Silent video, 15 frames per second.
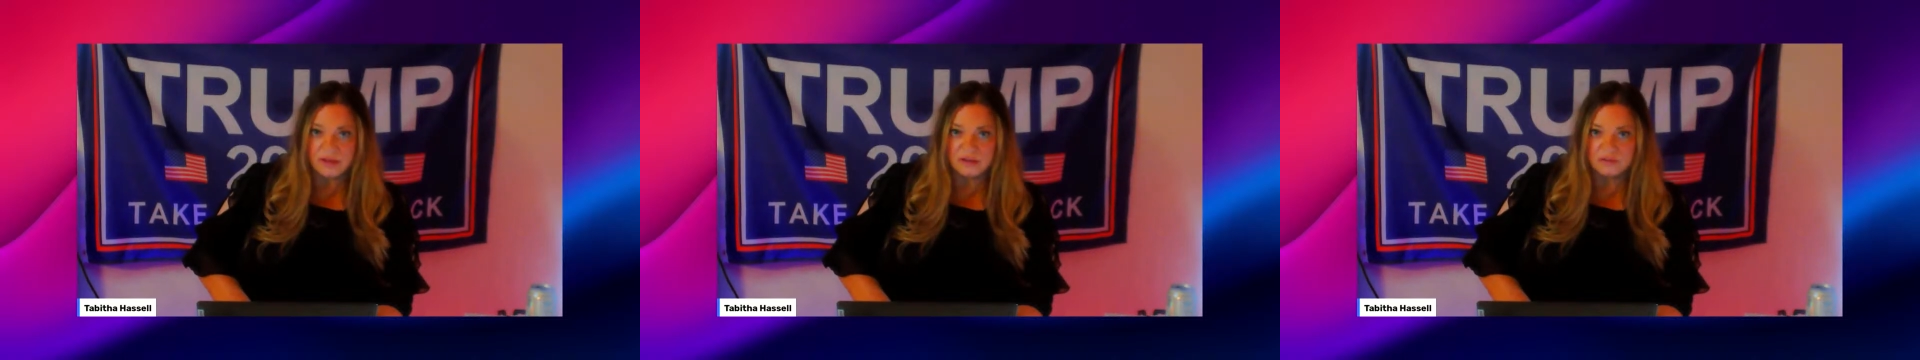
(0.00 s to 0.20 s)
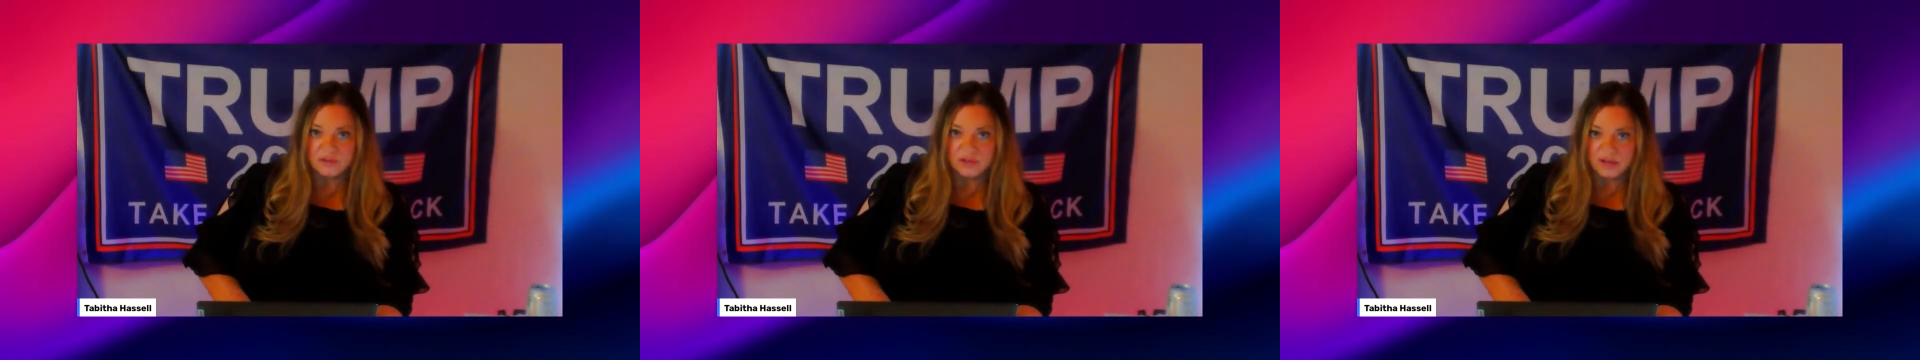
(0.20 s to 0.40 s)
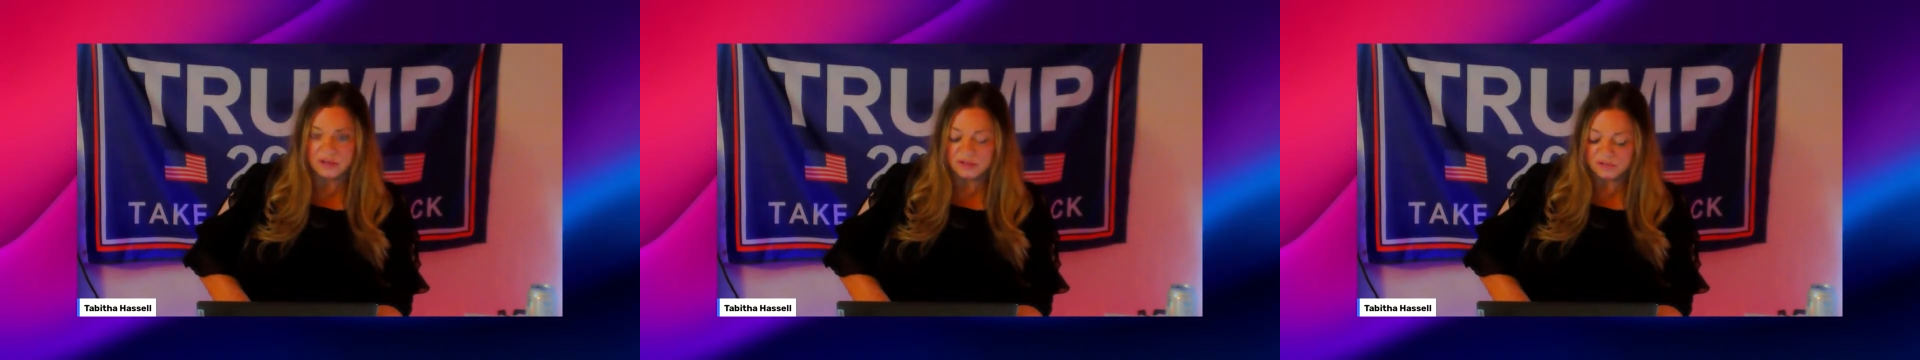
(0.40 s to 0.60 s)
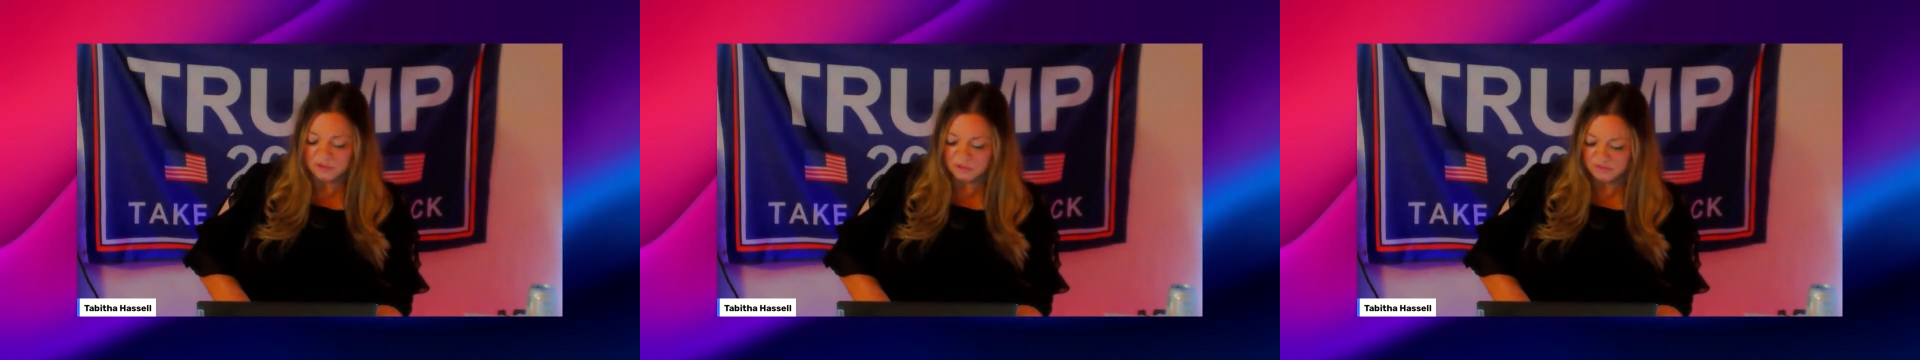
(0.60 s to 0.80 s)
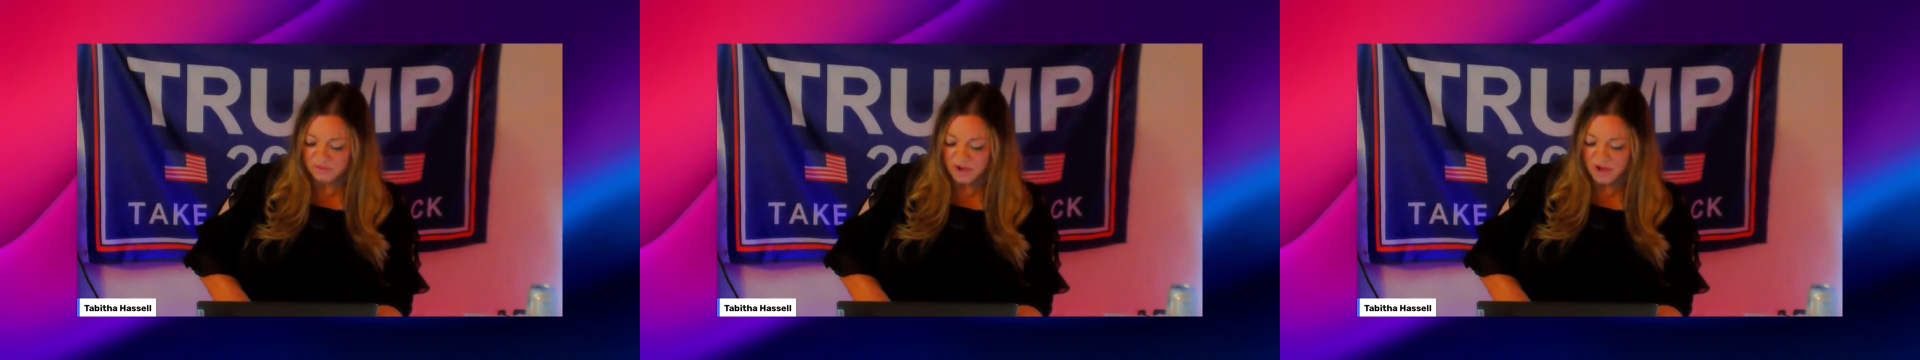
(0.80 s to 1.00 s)
actually kind of
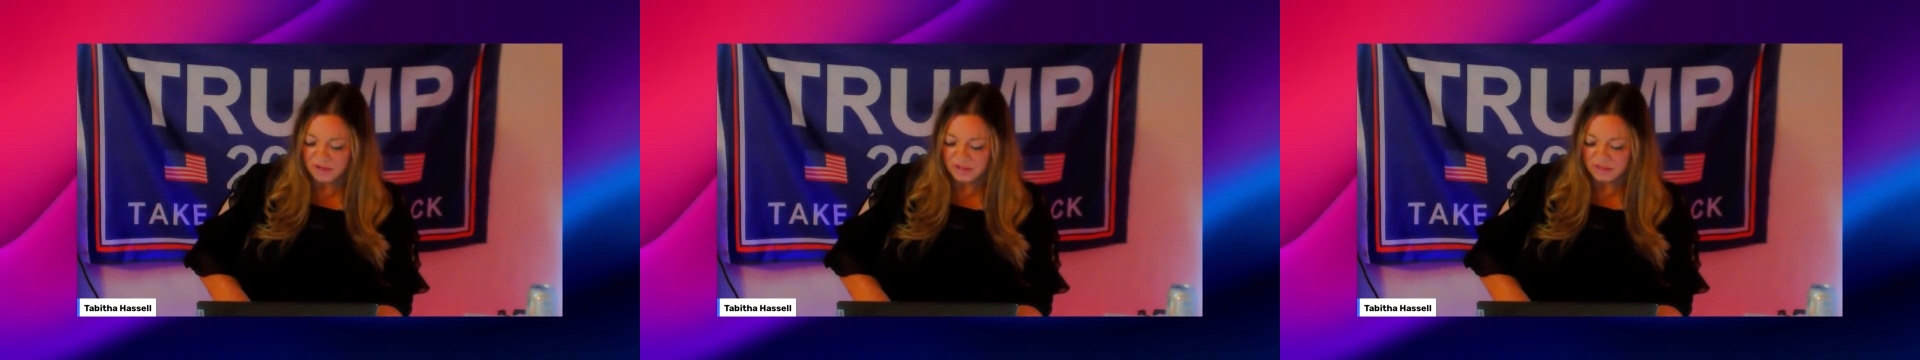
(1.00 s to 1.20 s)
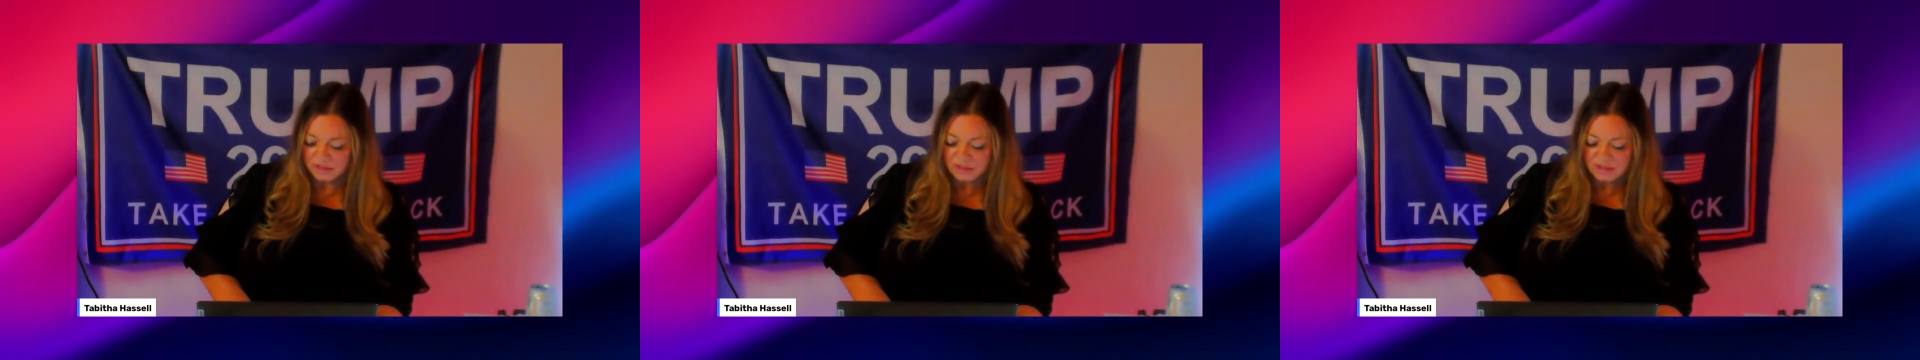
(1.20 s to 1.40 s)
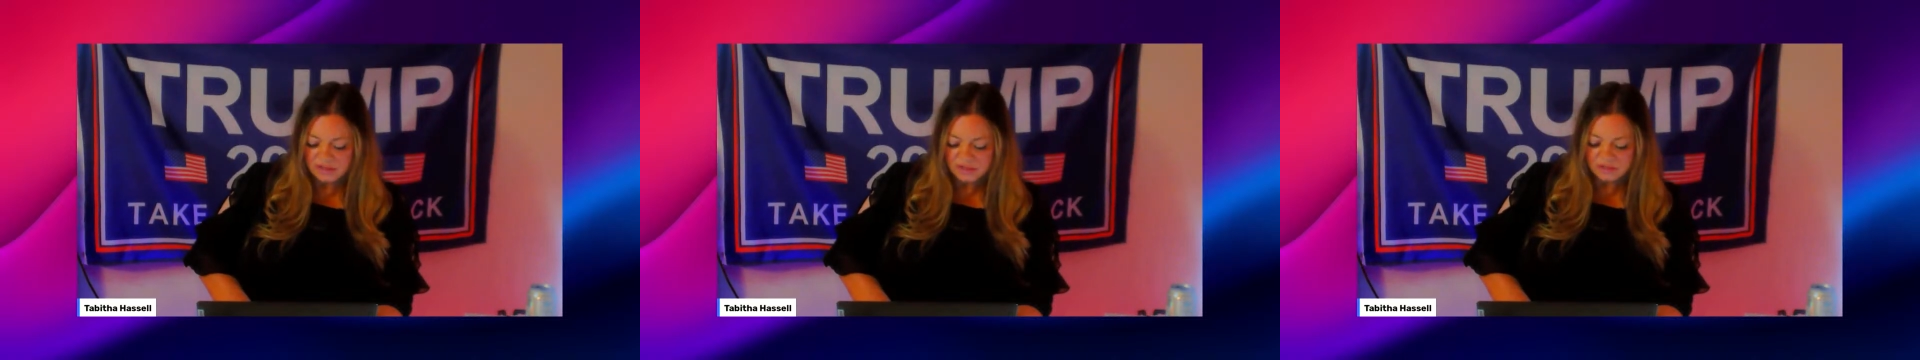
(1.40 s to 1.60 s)
nerve wracking.